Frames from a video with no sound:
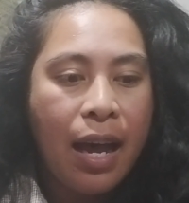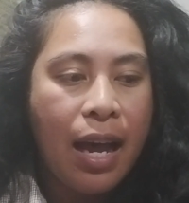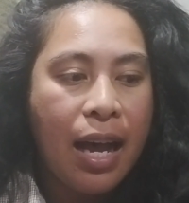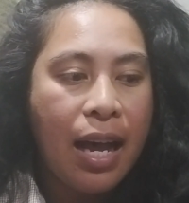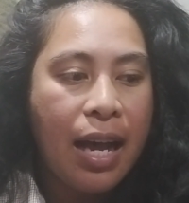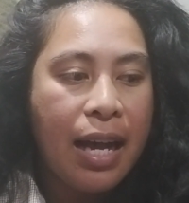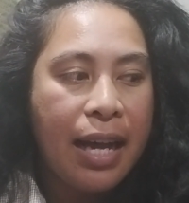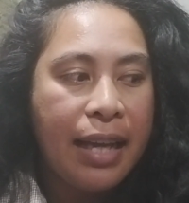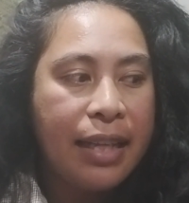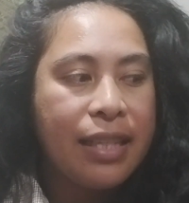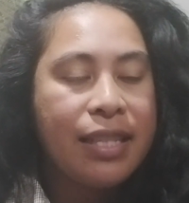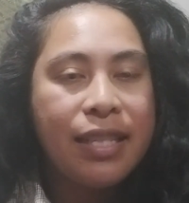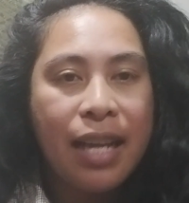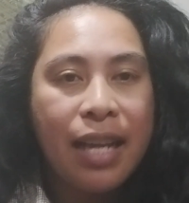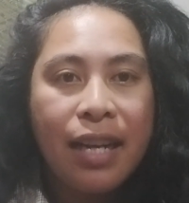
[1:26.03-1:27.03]
I
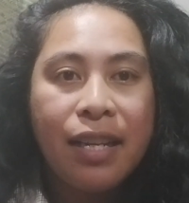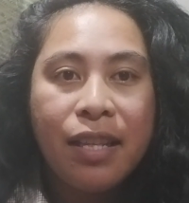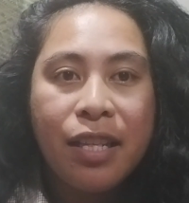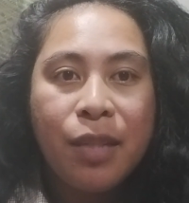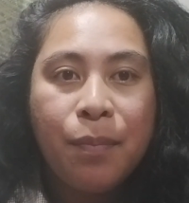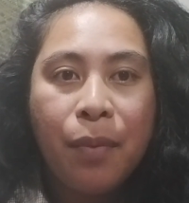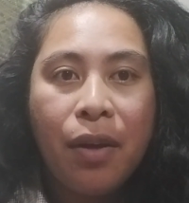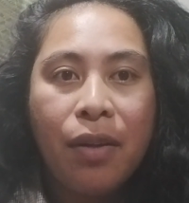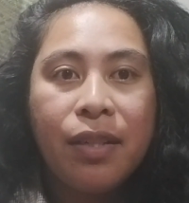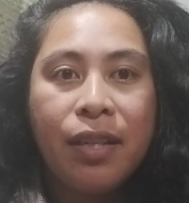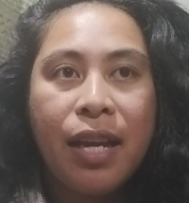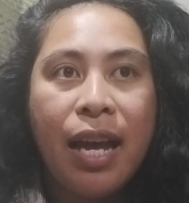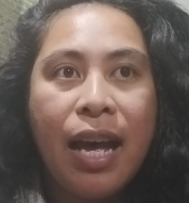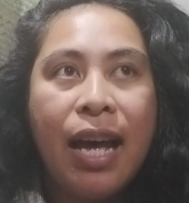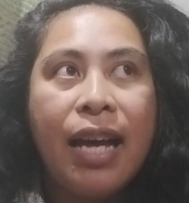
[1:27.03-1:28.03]
started this
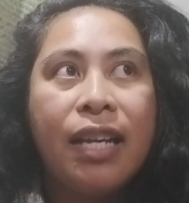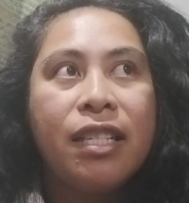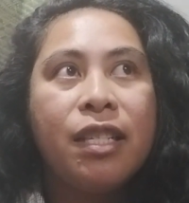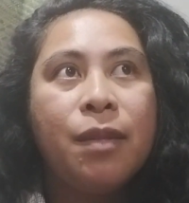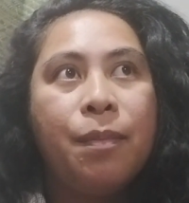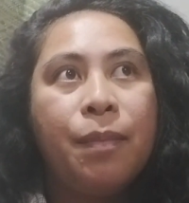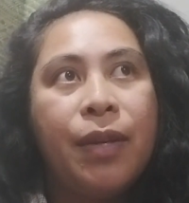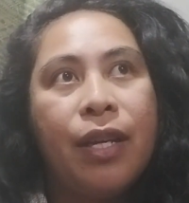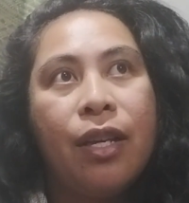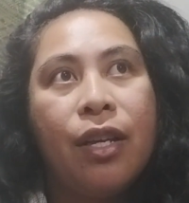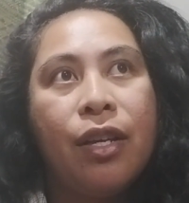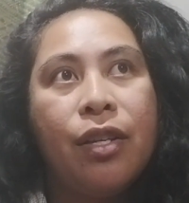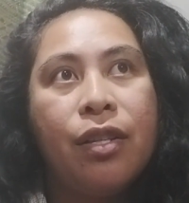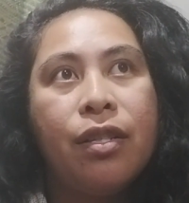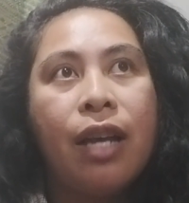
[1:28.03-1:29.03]
podcast
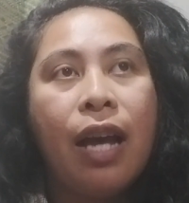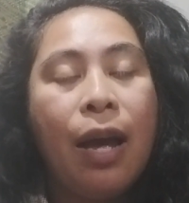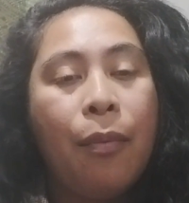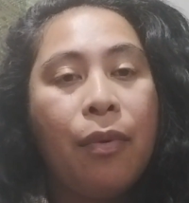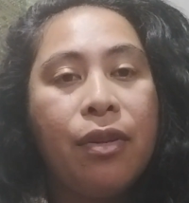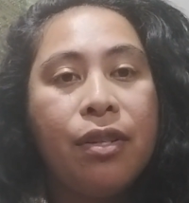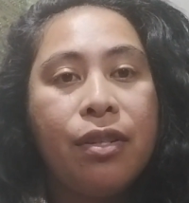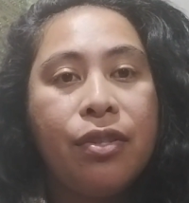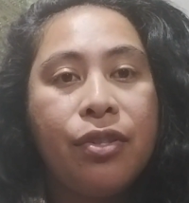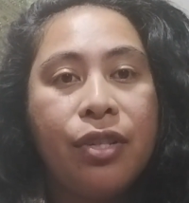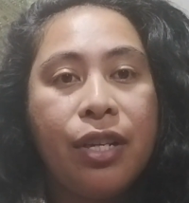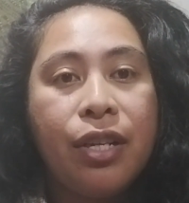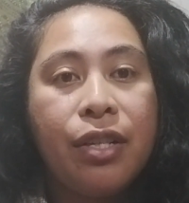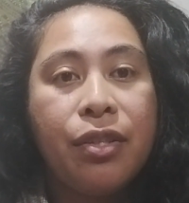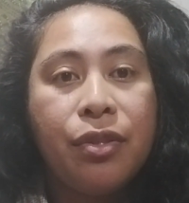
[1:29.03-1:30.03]
because I wanted to
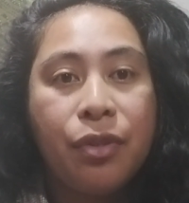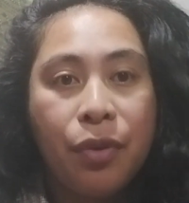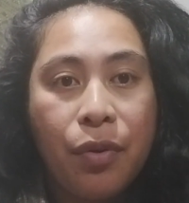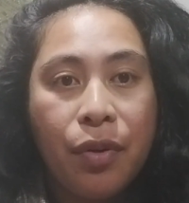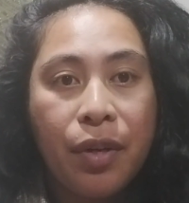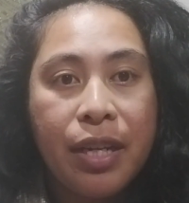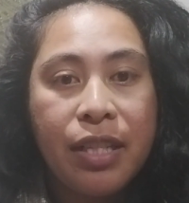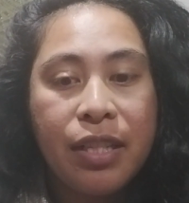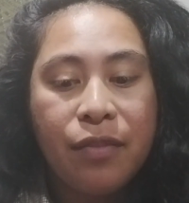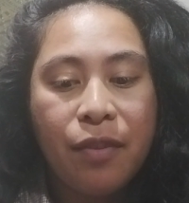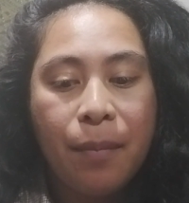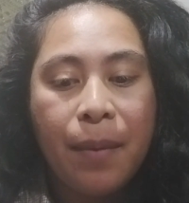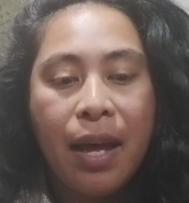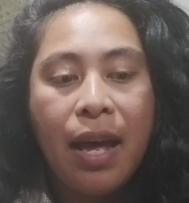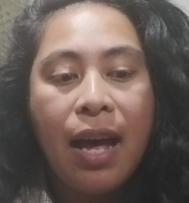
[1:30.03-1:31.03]
share stories
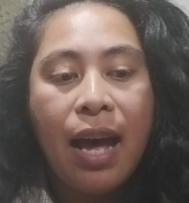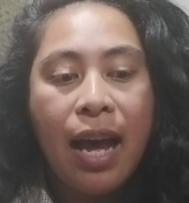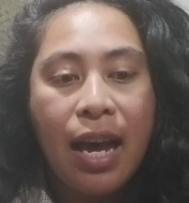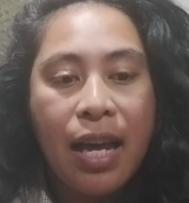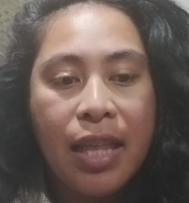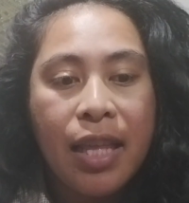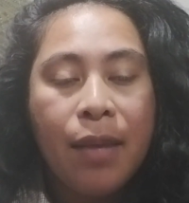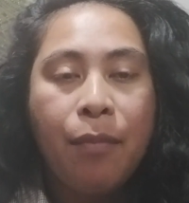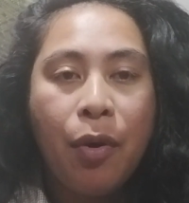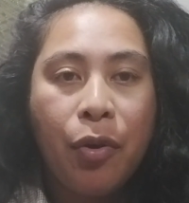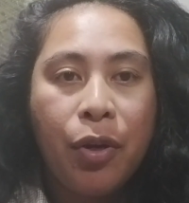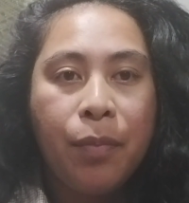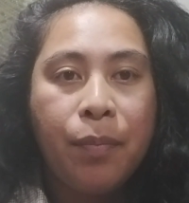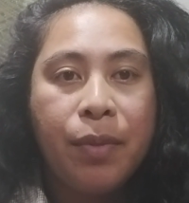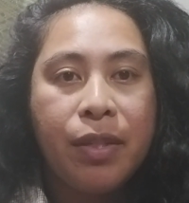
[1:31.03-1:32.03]
from other
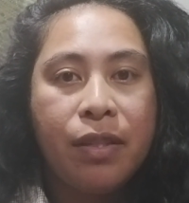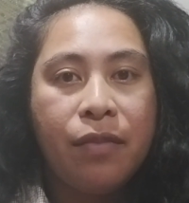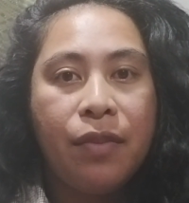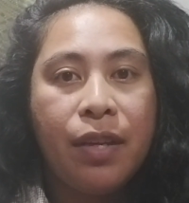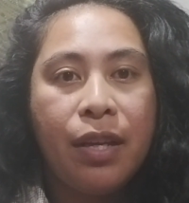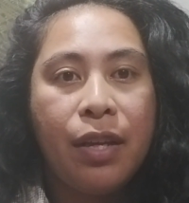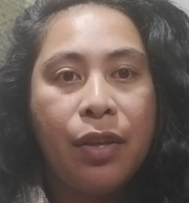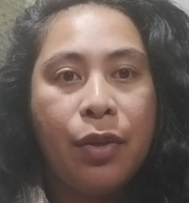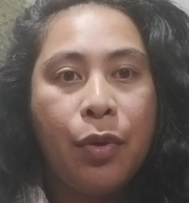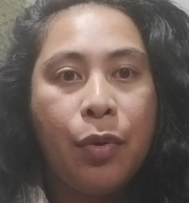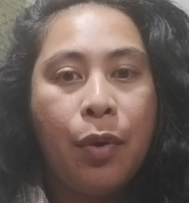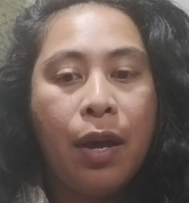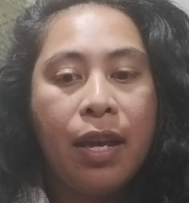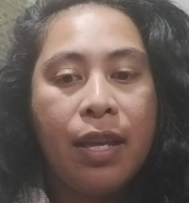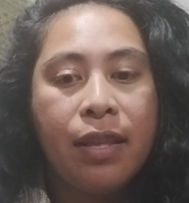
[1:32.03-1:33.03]
Māori and Pacifica who
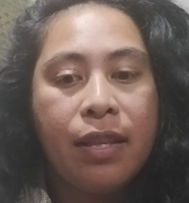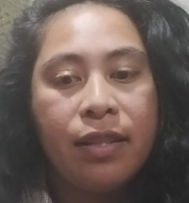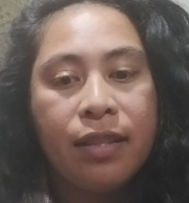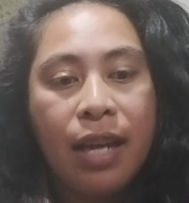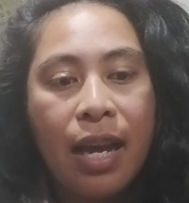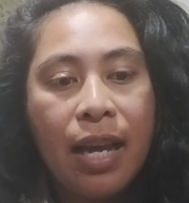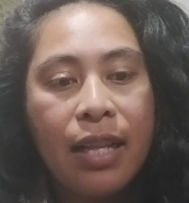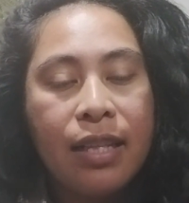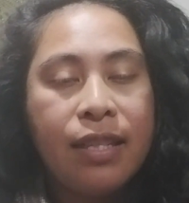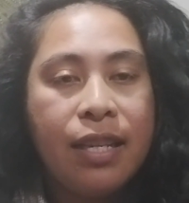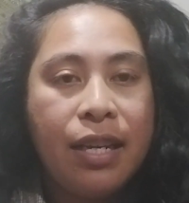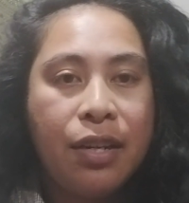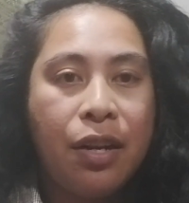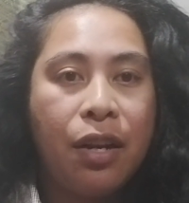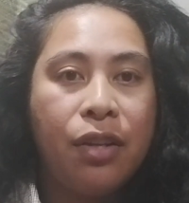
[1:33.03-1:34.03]
are in the science,
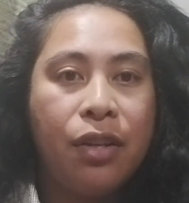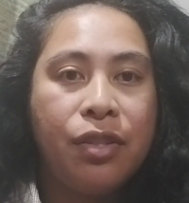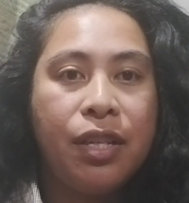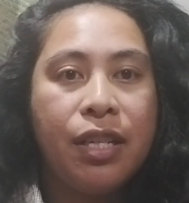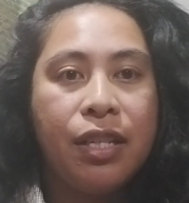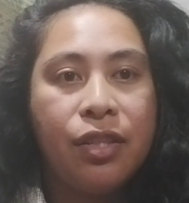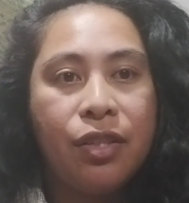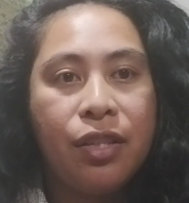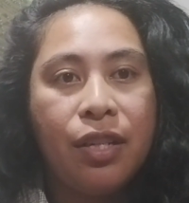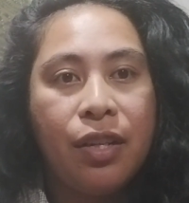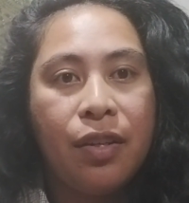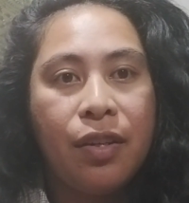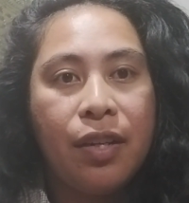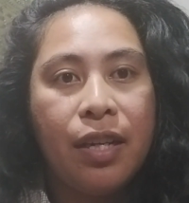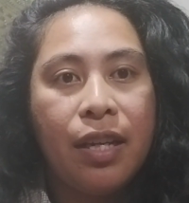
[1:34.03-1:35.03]
technology,
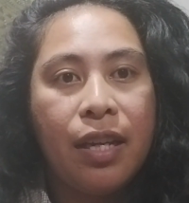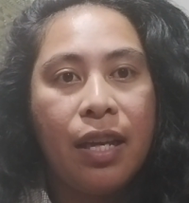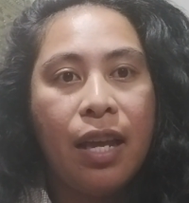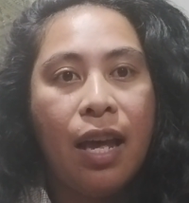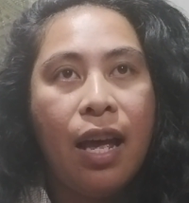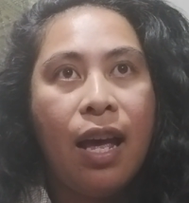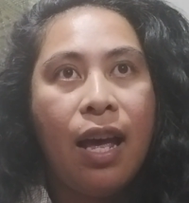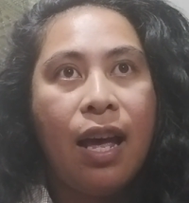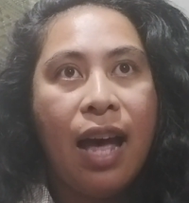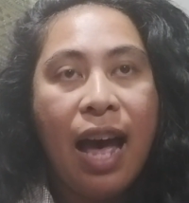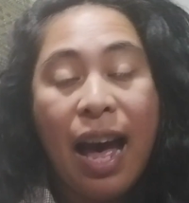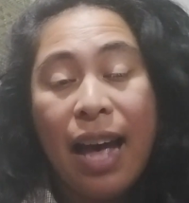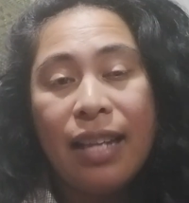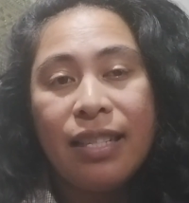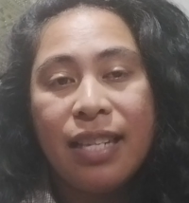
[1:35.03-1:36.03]
engineering,
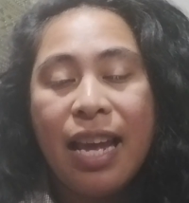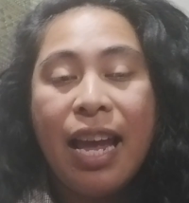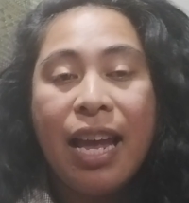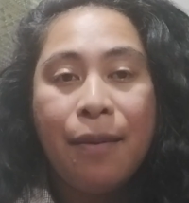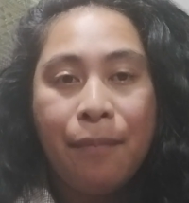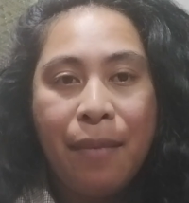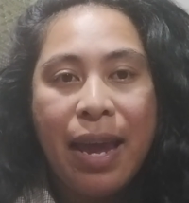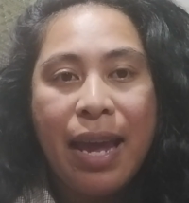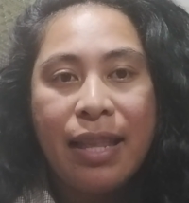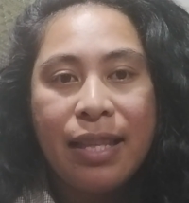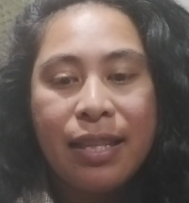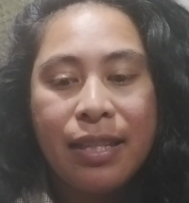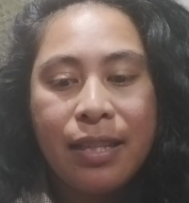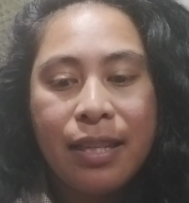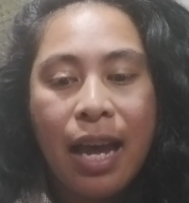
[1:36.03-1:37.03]
arts and
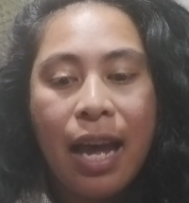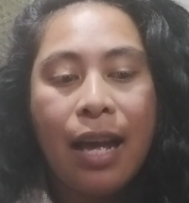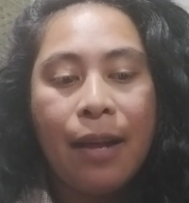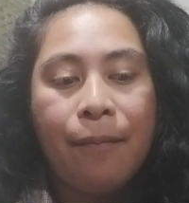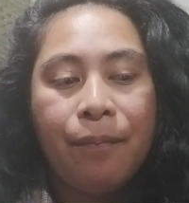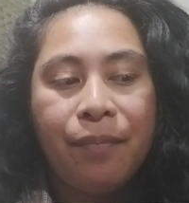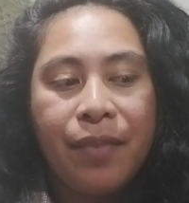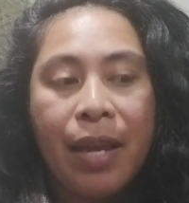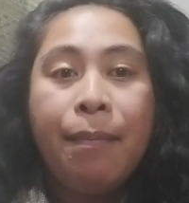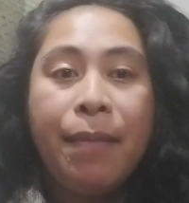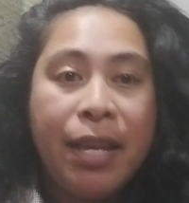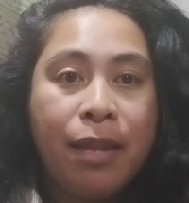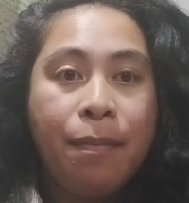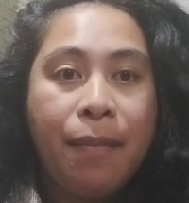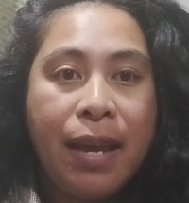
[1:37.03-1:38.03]
maths, and
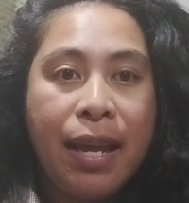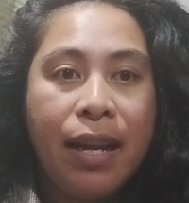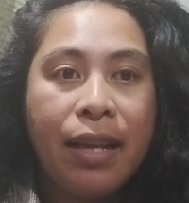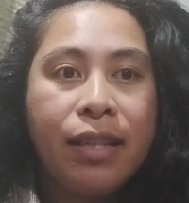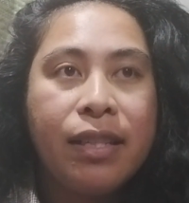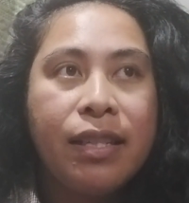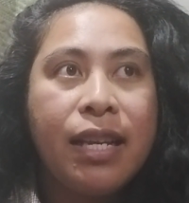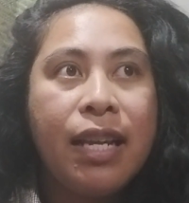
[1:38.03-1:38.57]
mathematics.